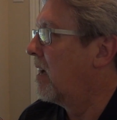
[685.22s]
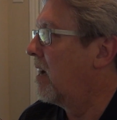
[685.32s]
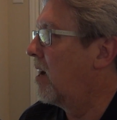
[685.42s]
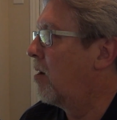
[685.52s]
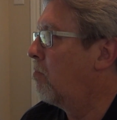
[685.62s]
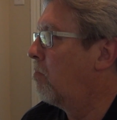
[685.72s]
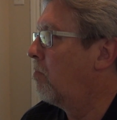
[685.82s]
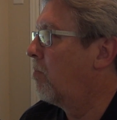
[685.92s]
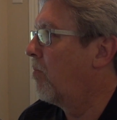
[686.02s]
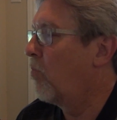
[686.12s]

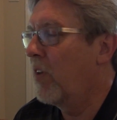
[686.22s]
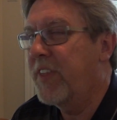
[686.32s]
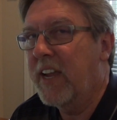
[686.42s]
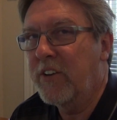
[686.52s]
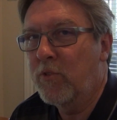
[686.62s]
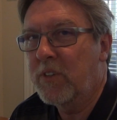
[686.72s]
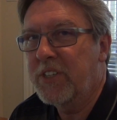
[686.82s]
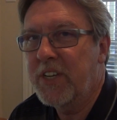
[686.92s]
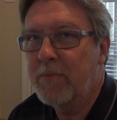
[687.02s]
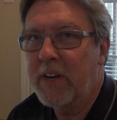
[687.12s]
One thing I do want
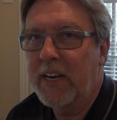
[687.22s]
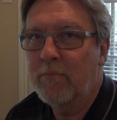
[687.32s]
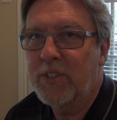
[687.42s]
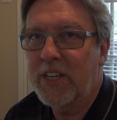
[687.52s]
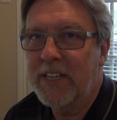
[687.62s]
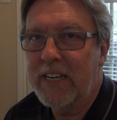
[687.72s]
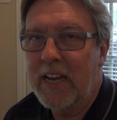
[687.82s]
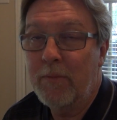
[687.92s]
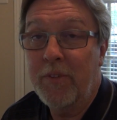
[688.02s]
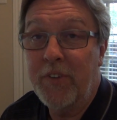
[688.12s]
to say about
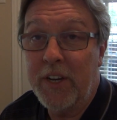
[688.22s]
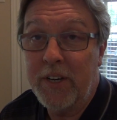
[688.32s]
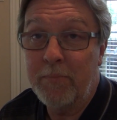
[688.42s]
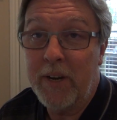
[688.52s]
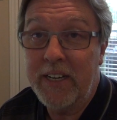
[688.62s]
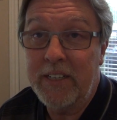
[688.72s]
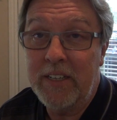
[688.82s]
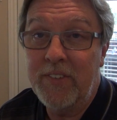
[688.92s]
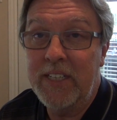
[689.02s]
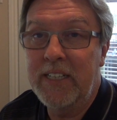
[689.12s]
Amazon.com, if you end up buying
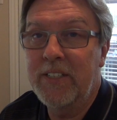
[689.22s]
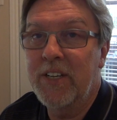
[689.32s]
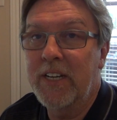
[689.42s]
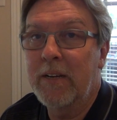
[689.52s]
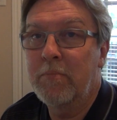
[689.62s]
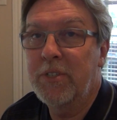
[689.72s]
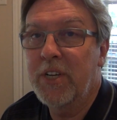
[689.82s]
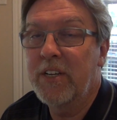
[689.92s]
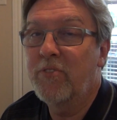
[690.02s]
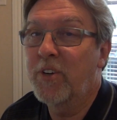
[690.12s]
DVDs on
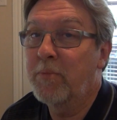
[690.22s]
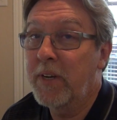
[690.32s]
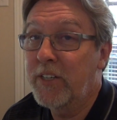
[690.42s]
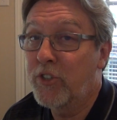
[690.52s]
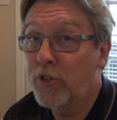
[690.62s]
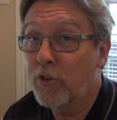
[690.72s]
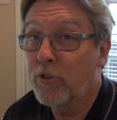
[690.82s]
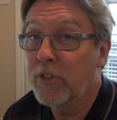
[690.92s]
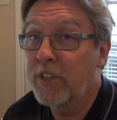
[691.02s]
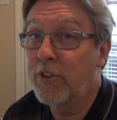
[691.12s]
Amazon, you want to make
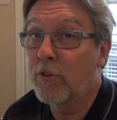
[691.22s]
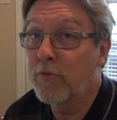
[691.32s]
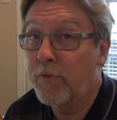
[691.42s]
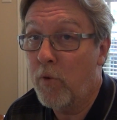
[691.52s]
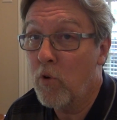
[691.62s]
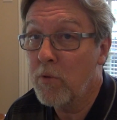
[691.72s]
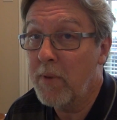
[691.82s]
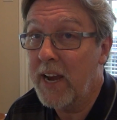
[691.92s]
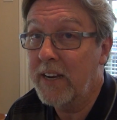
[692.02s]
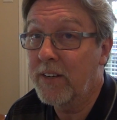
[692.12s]
sure that they're
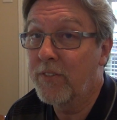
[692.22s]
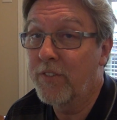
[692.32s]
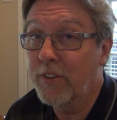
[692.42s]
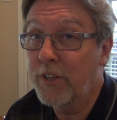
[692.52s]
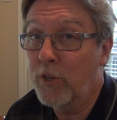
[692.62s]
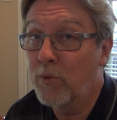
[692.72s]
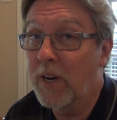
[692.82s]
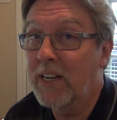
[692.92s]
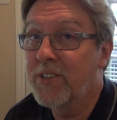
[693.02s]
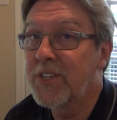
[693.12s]
formatted for the
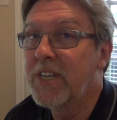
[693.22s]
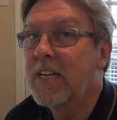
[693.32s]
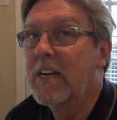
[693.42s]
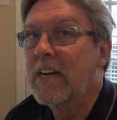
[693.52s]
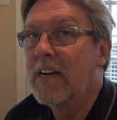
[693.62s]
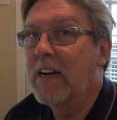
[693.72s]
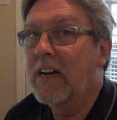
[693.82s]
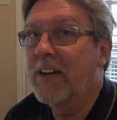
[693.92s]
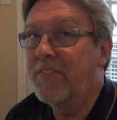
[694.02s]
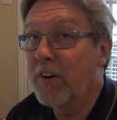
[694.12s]
U.S.
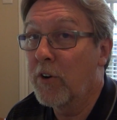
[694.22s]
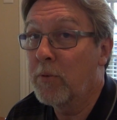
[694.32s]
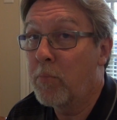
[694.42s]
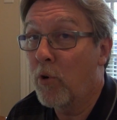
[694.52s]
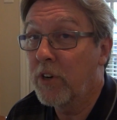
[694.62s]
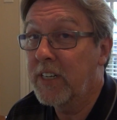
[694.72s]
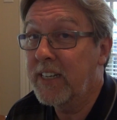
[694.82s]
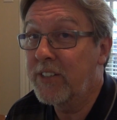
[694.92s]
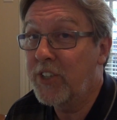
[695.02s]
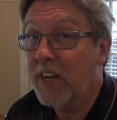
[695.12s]
Very important that
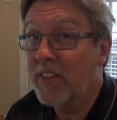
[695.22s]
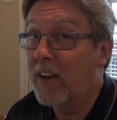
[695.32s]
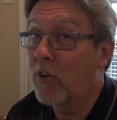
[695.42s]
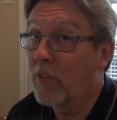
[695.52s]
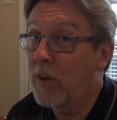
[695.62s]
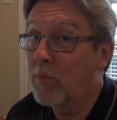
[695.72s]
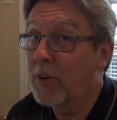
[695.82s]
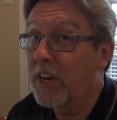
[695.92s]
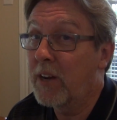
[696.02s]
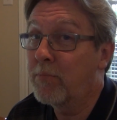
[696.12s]
you check that, or they
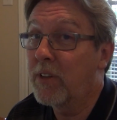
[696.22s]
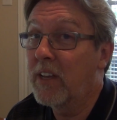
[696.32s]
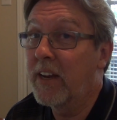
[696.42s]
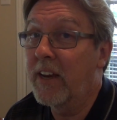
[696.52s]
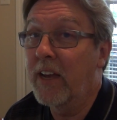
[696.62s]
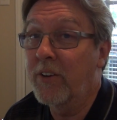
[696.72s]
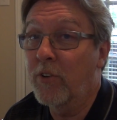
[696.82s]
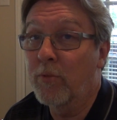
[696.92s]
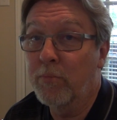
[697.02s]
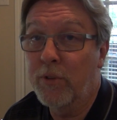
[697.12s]
will not play on
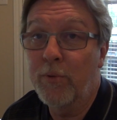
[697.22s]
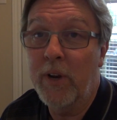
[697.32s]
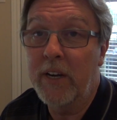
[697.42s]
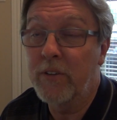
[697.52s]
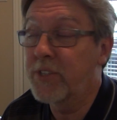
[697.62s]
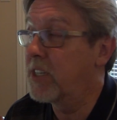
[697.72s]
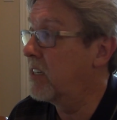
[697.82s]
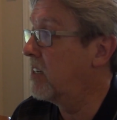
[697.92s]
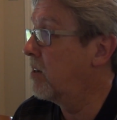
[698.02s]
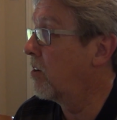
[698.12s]
your Blu-ray or
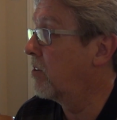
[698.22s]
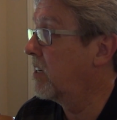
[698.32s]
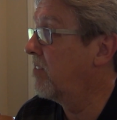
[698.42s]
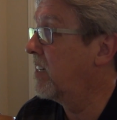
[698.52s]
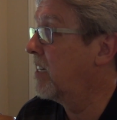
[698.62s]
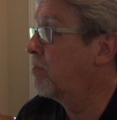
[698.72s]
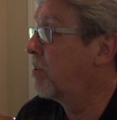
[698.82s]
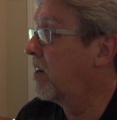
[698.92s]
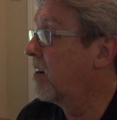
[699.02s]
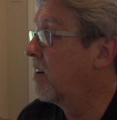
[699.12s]
CD or DVD
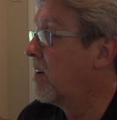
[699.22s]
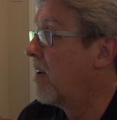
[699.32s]
player.